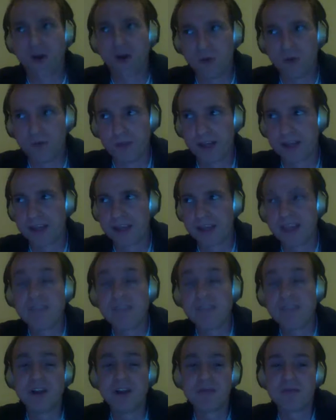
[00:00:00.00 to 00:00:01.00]
Like, even
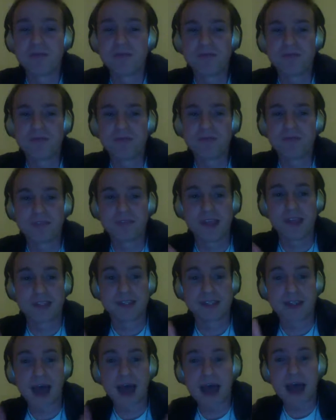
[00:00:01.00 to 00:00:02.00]
if it's
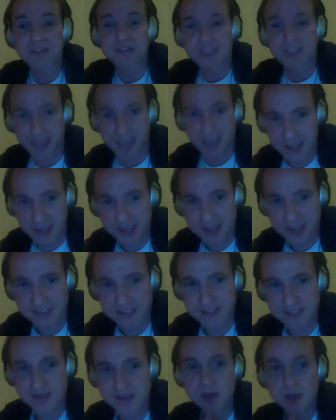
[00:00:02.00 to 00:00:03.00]
not the
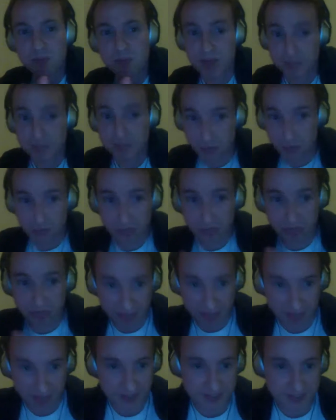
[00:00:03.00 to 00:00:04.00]
case, people
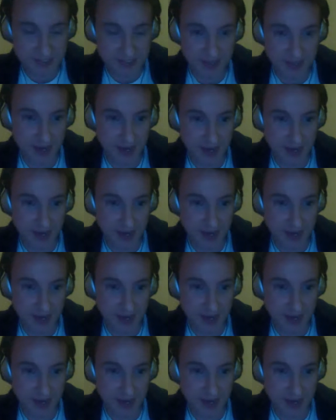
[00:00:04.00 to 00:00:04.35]
think it's the case,